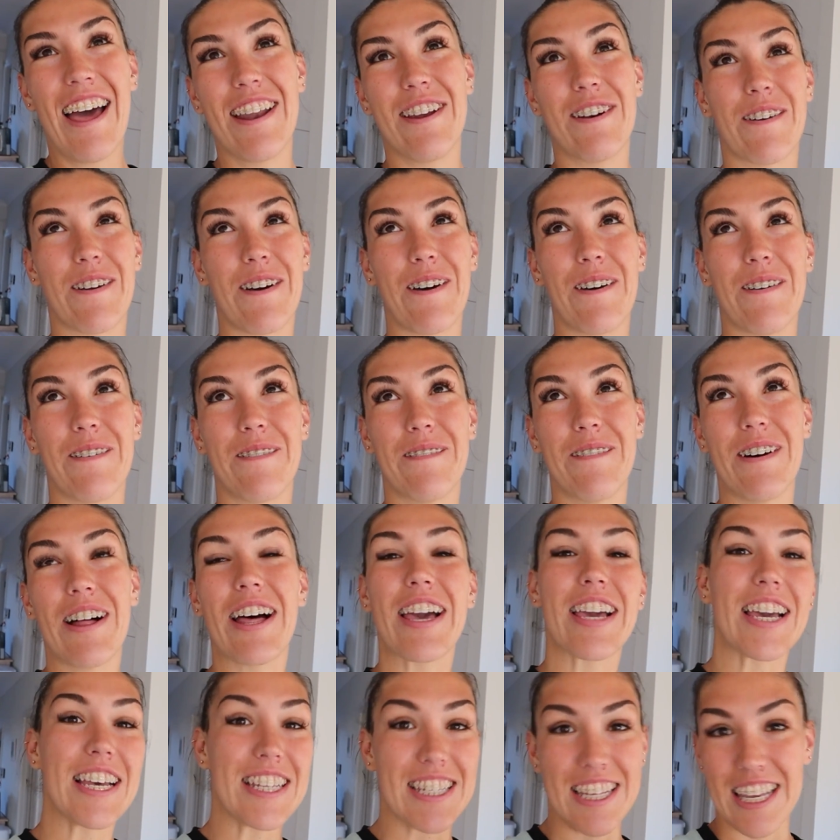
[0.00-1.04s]
don't know, well,
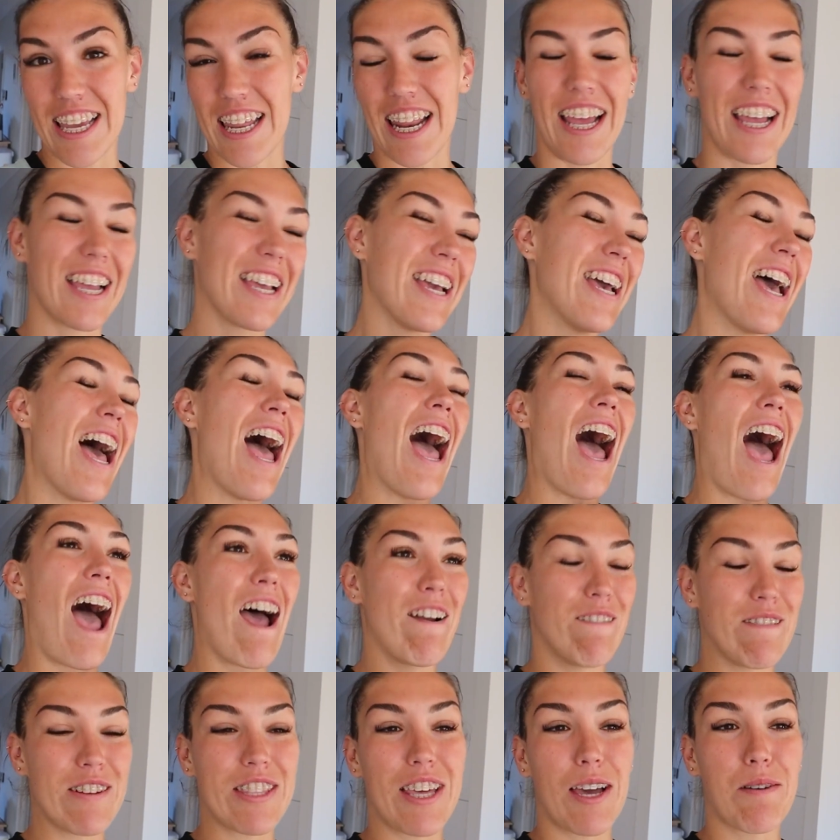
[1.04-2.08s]
I guess eating,
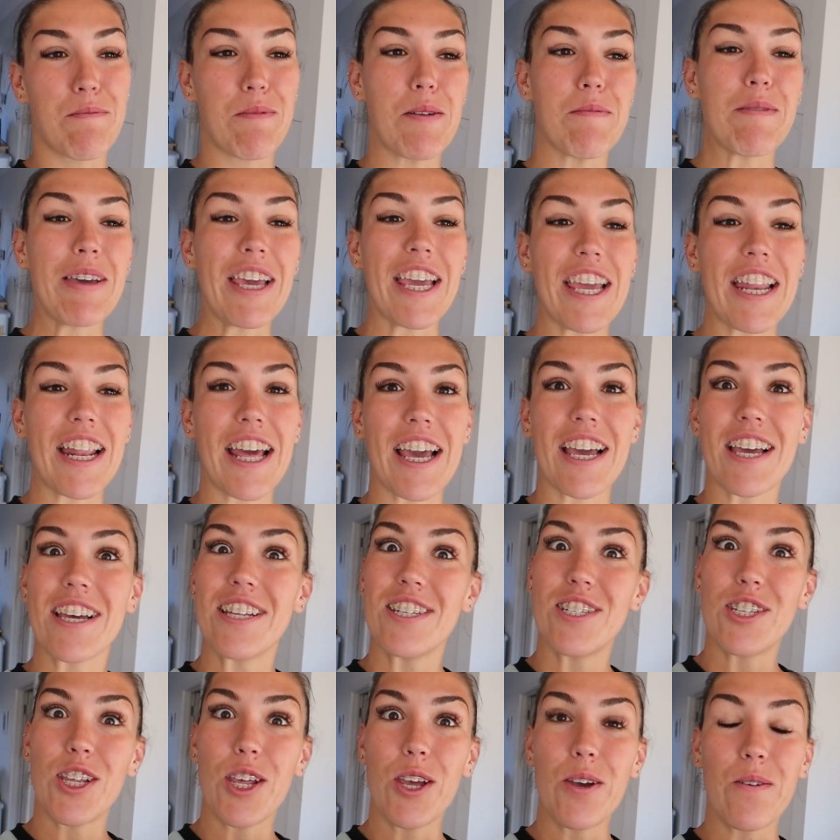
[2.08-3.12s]
everything I'm going to be
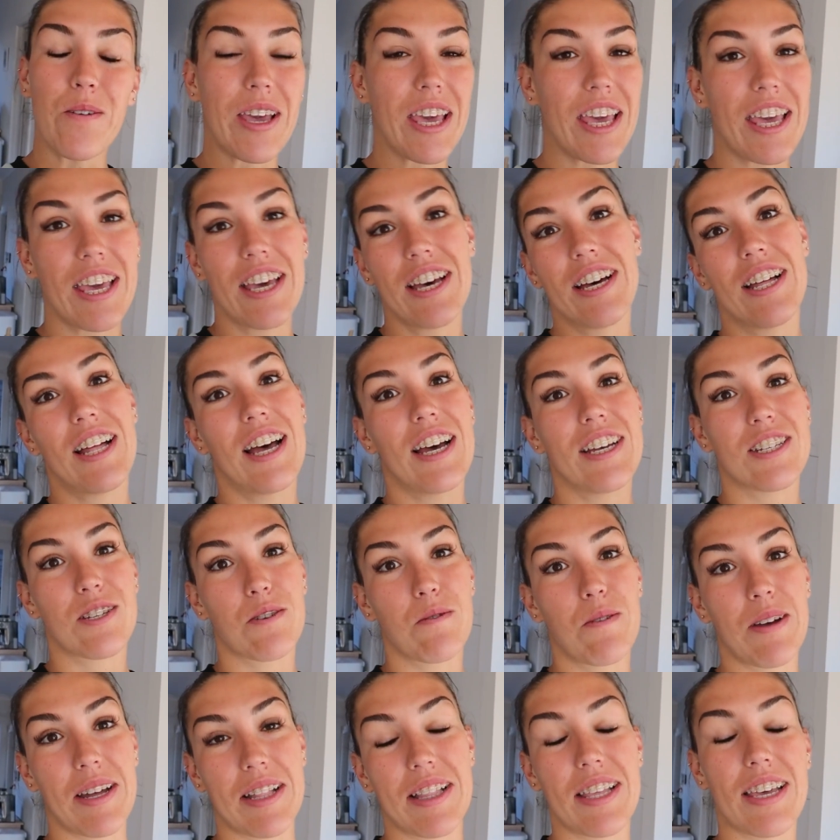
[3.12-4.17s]
eating to heal as
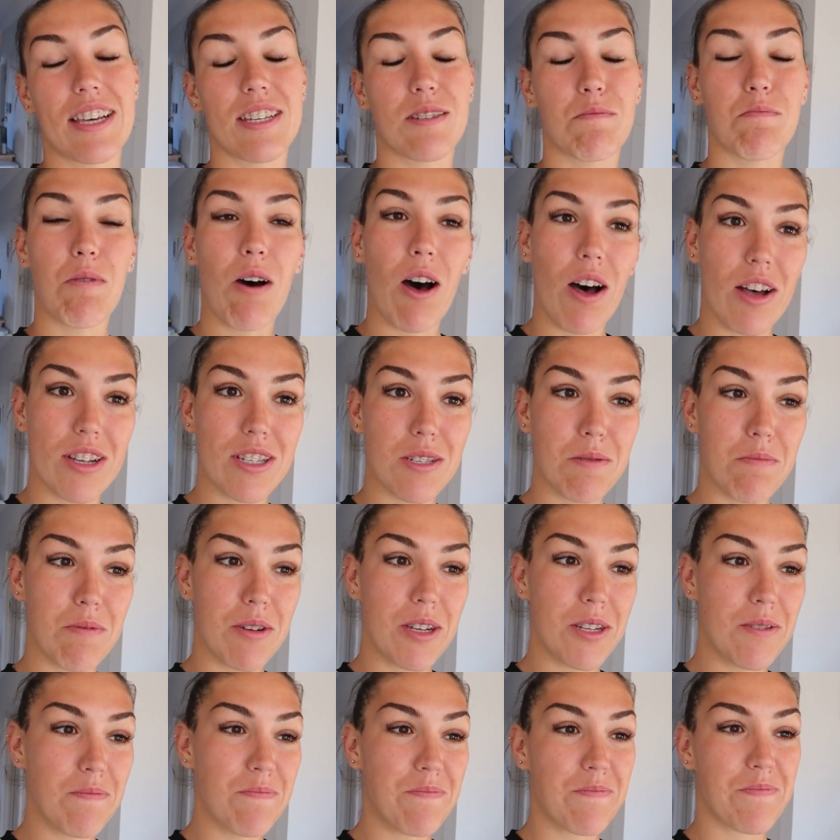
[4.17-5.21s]
quickly as
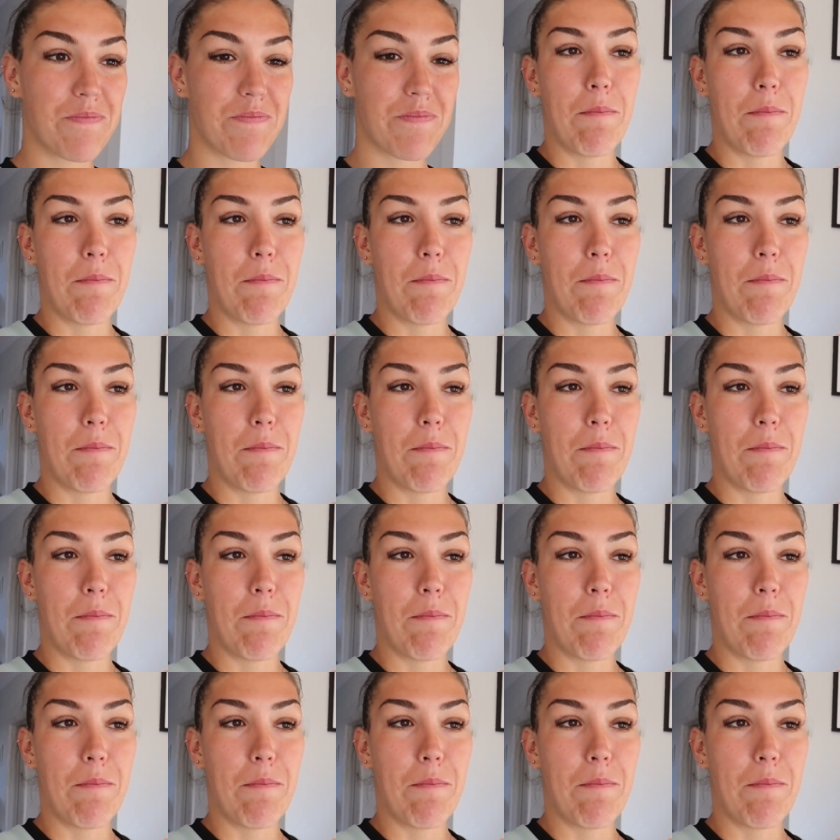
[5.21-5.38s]
possible.